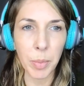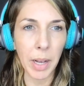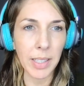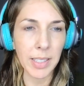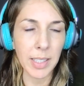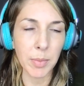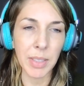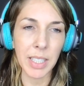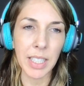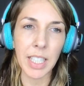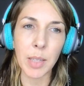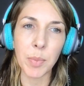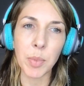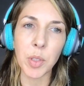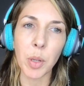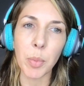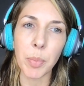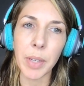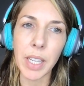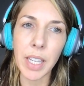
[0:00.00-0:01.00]
possibly
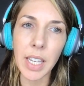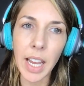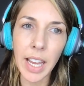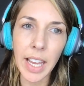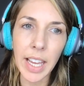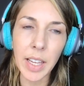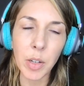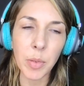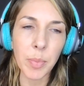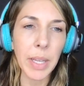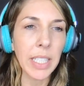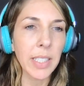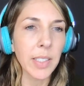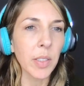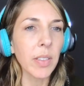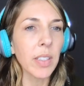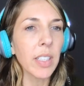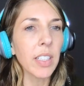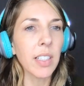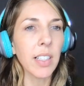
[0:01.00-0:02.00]
keeps you up at night or
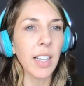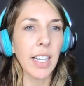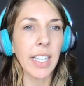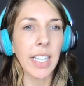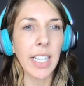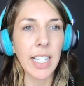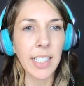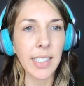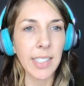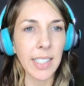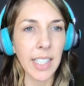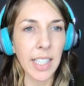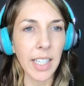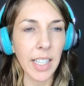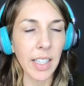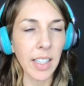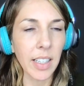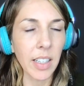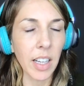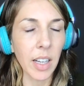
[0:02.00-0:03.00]
makes you a little
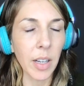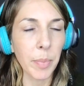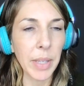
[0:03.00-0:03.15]
uneasy